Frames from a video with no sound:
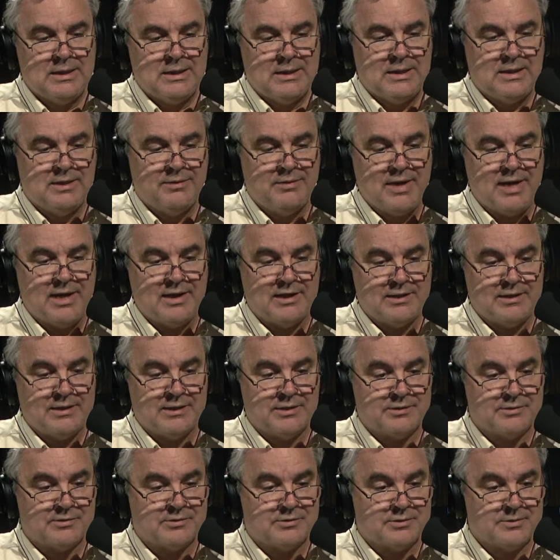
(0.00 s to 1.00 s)
and that
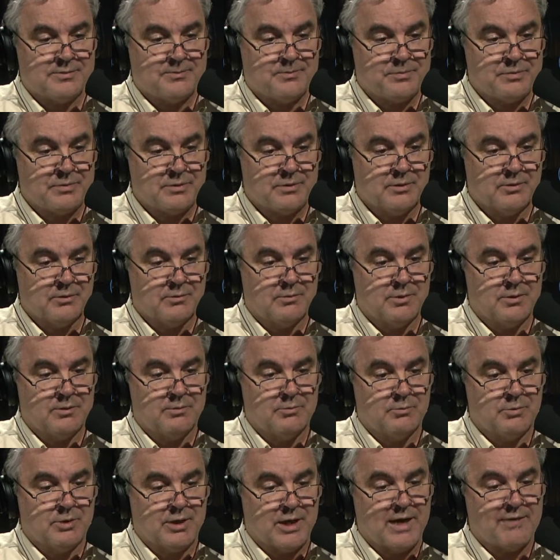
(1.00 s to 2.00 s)
is uh,
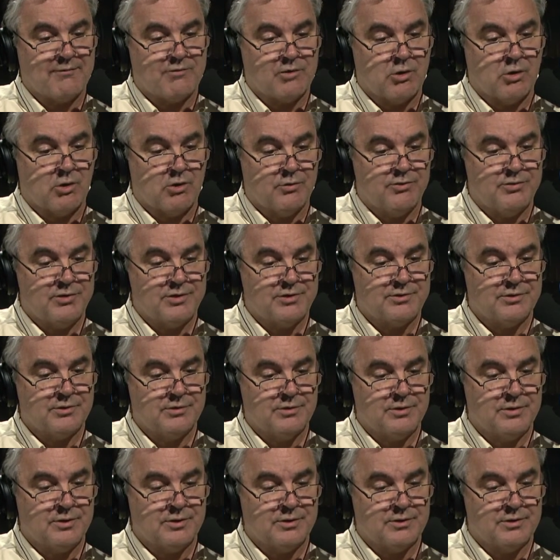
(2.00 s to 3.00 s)
what i've called the,
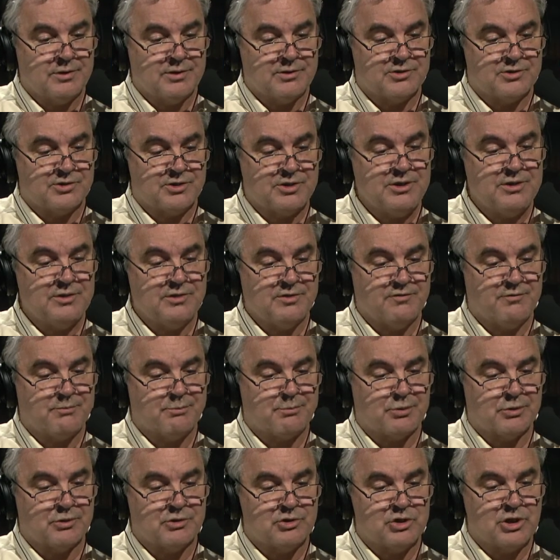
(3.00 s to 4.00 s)
the, the sin of
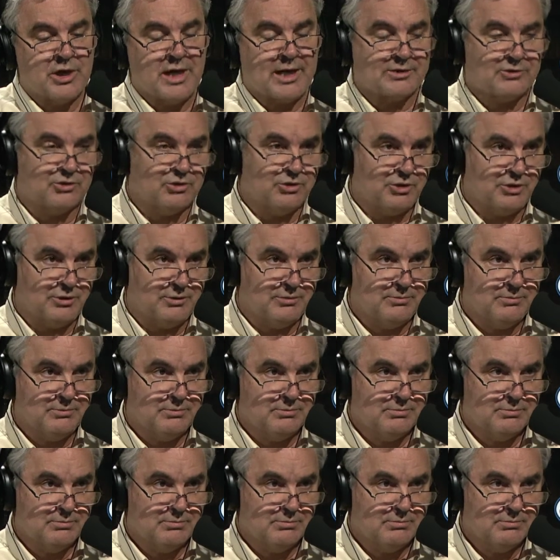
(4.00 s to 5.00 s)
projection
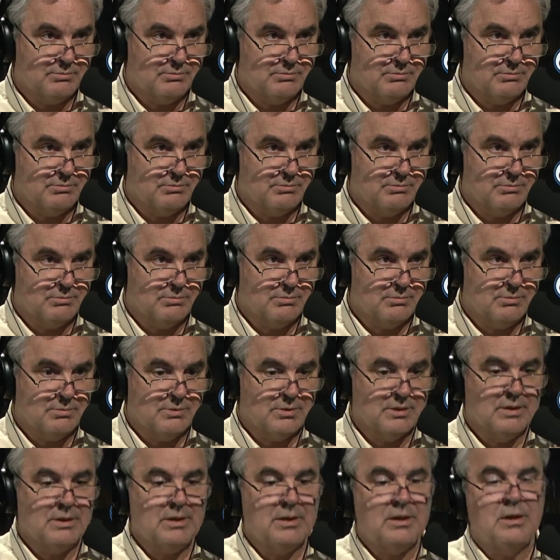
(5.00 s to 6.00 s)
mm-hmm.
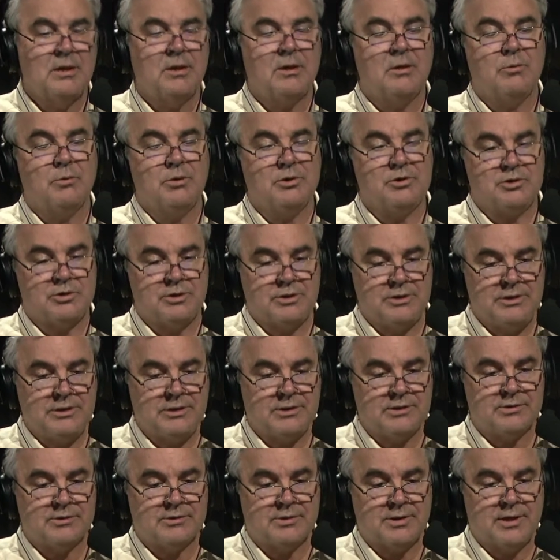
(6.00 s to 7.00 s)
which
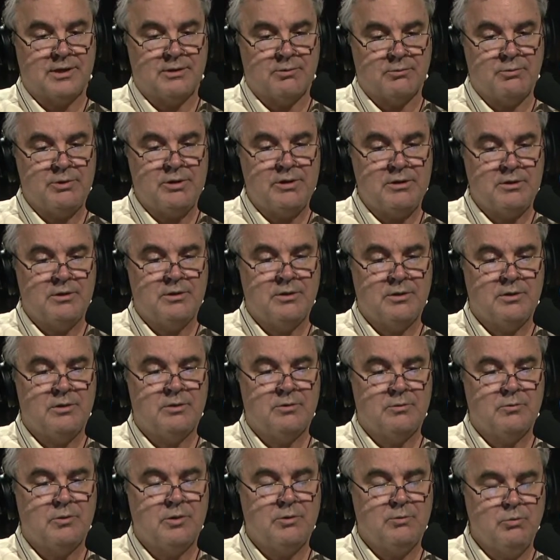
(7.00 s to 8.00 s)
is that we
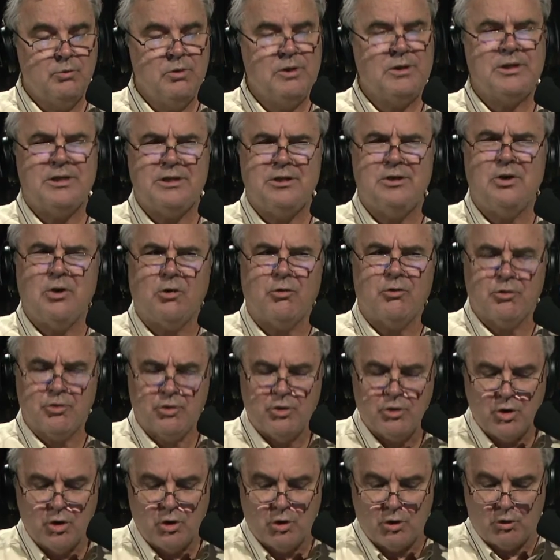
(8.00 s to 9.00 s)
we really don't
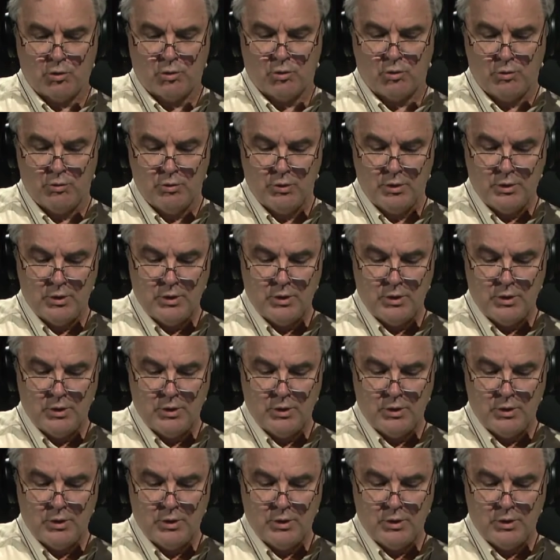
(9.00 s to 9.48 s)
know